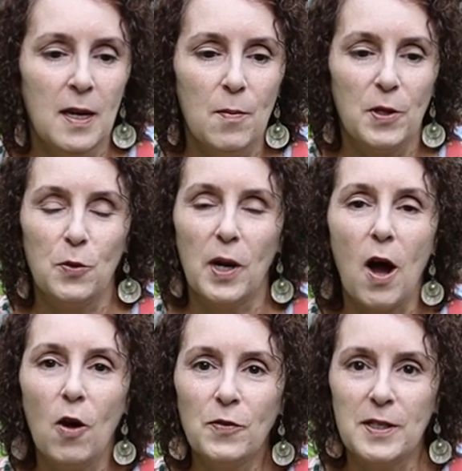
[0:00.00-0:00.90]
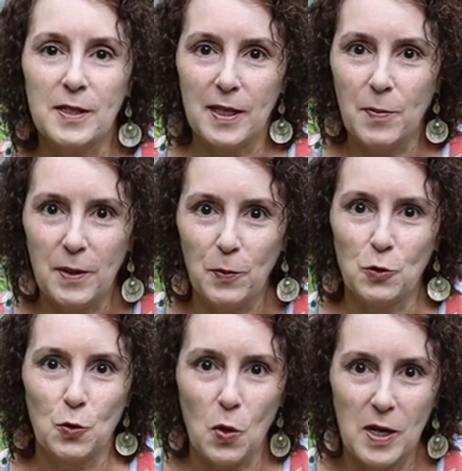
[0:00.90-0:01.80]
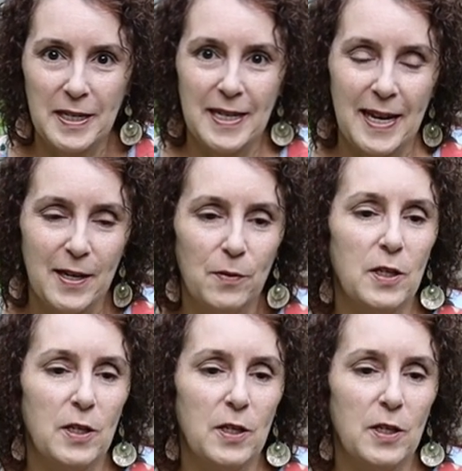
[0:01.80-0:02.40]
But you would often see people squatting down.